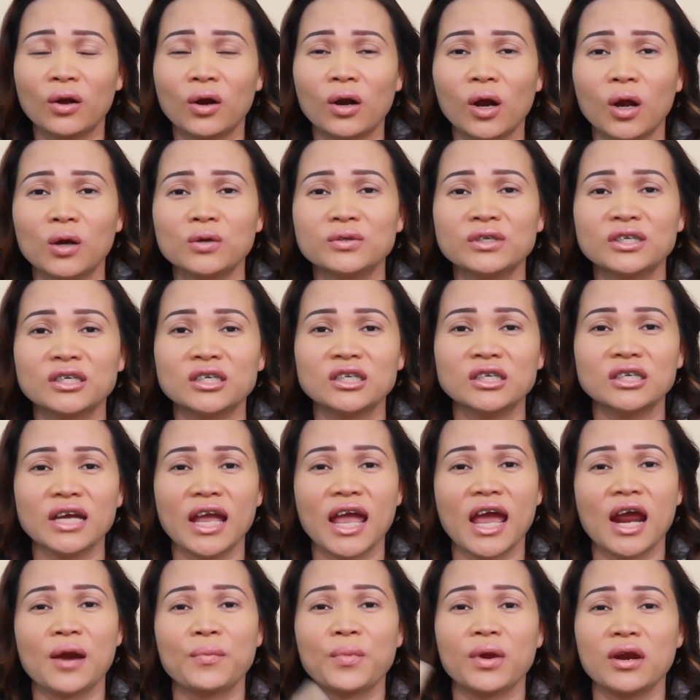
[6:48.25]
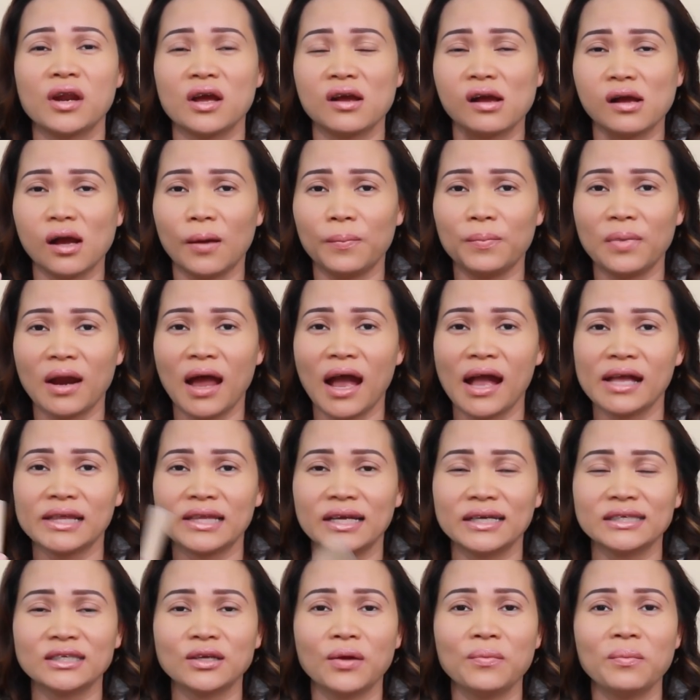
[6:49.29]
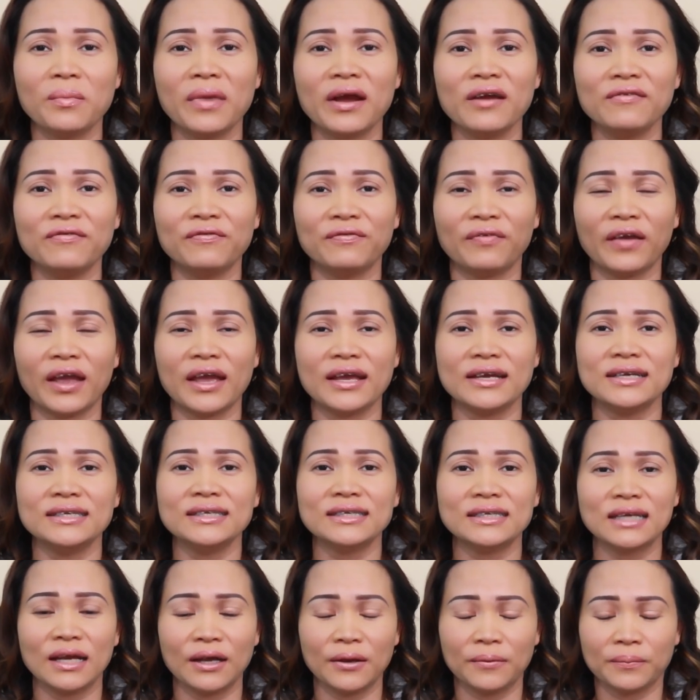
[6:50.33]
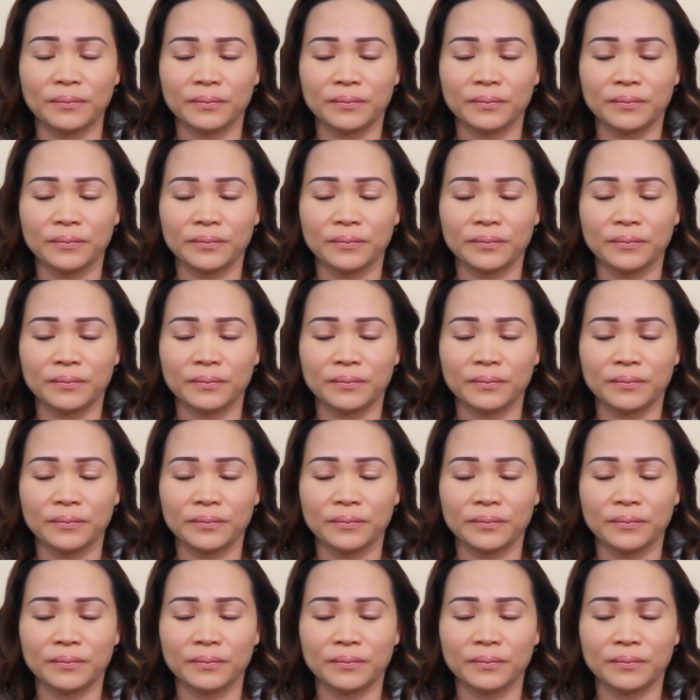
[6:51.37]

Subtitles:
closer and I'm gonna apply this on my face.